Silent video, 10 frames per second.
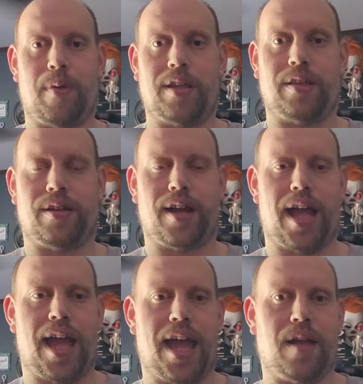butler
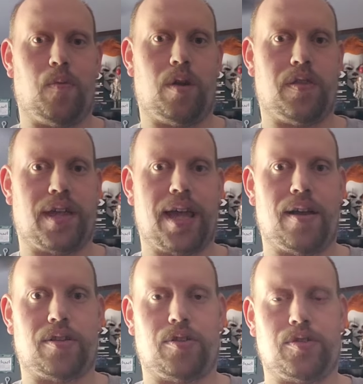and one of the
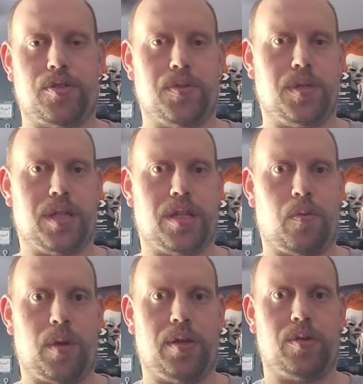characters who's in a
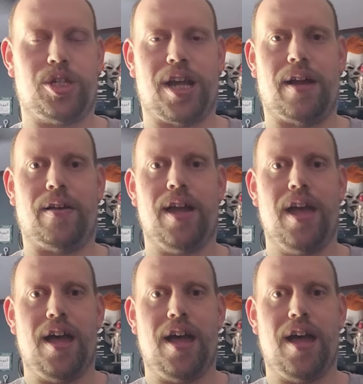wheelchair.